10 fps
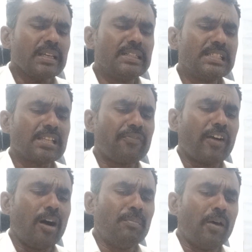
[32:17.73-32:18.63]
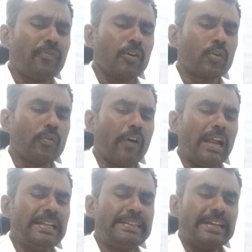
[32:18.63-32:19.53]
It is a form of
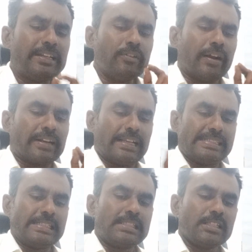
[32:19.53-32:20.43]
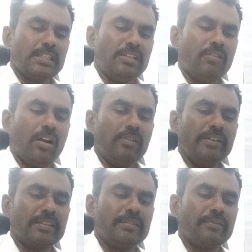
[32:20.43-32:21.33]
qualitative analysis
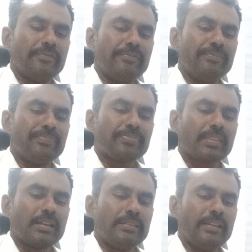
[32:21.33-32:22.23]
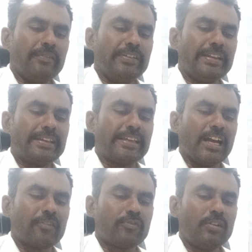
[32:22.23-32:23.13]
involving the very
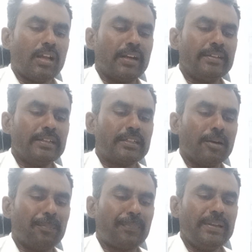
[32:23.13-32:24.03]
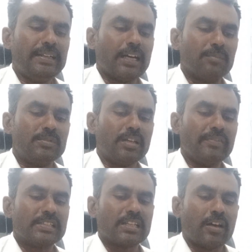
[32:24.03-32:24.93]
careful and complete
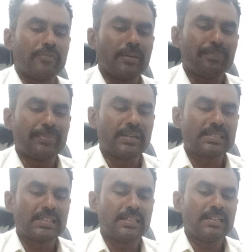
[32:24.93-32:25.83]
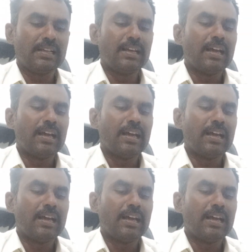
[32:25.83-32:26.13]
observation of a person